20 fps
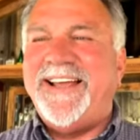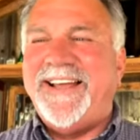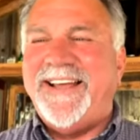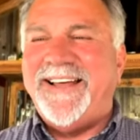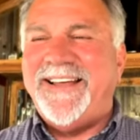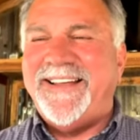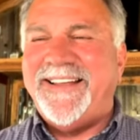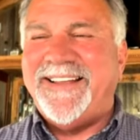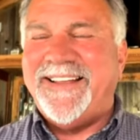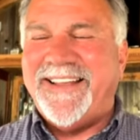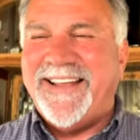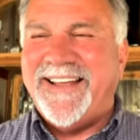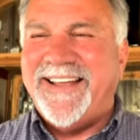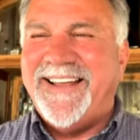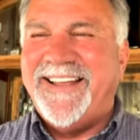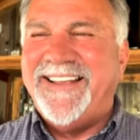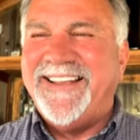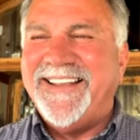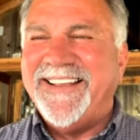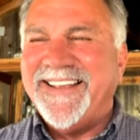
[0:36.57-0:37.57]
uh,
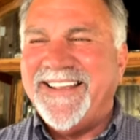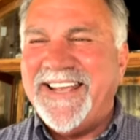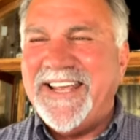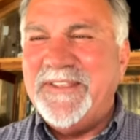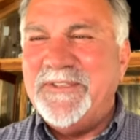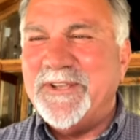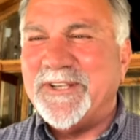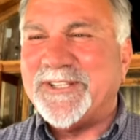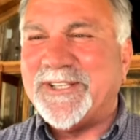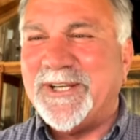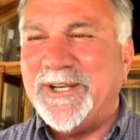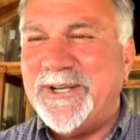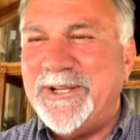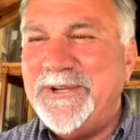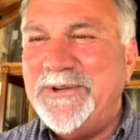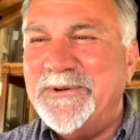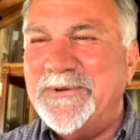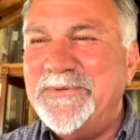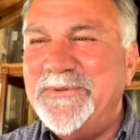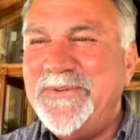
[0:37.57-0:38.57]
uh, in the
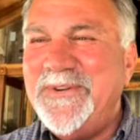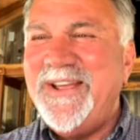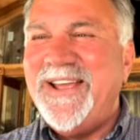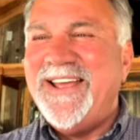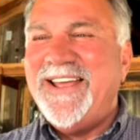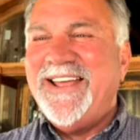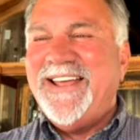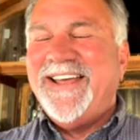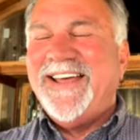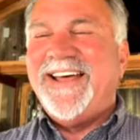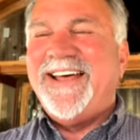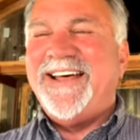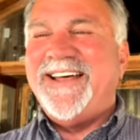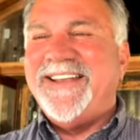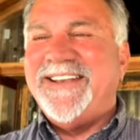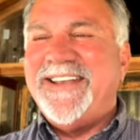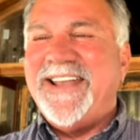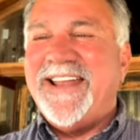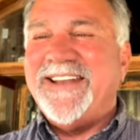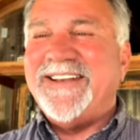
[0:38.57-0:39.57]
saloon,
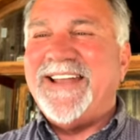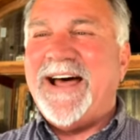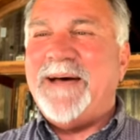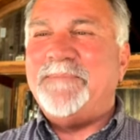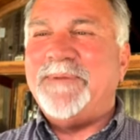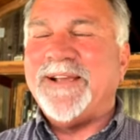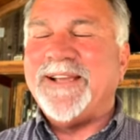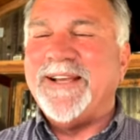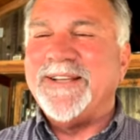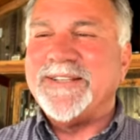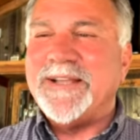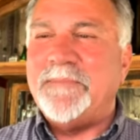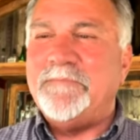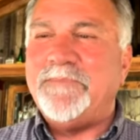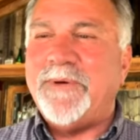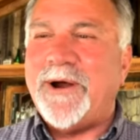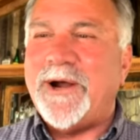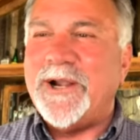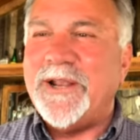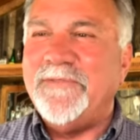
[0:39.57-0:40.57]
uh, not, not, because I'm
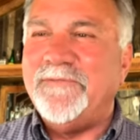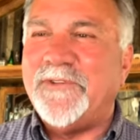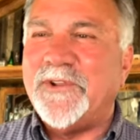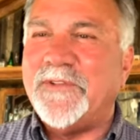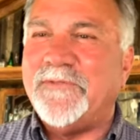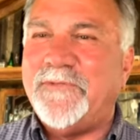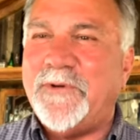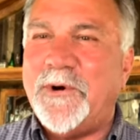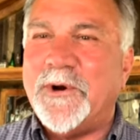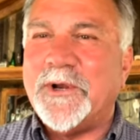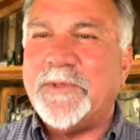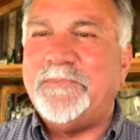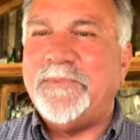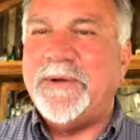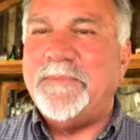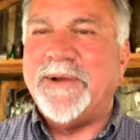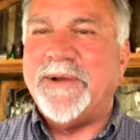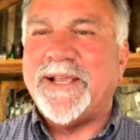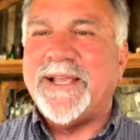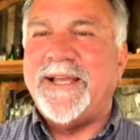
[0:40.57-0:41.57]
partying for the fourth,
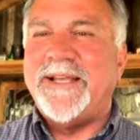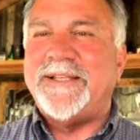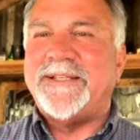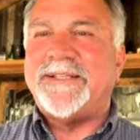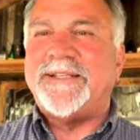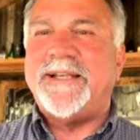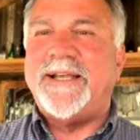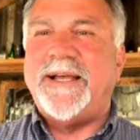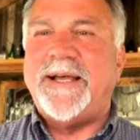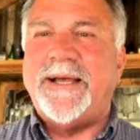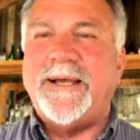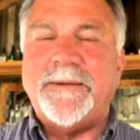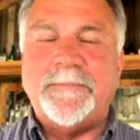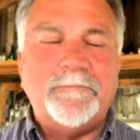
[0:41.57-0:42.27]
but because uh,